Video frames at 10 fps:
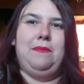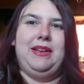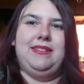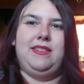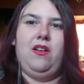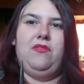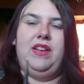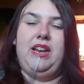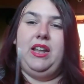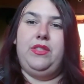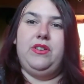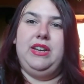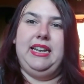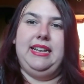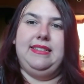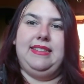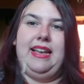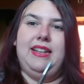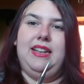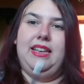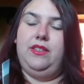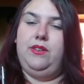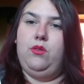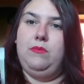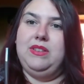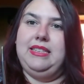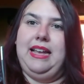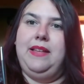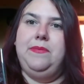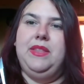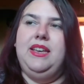myself another knitting set, like the normal set,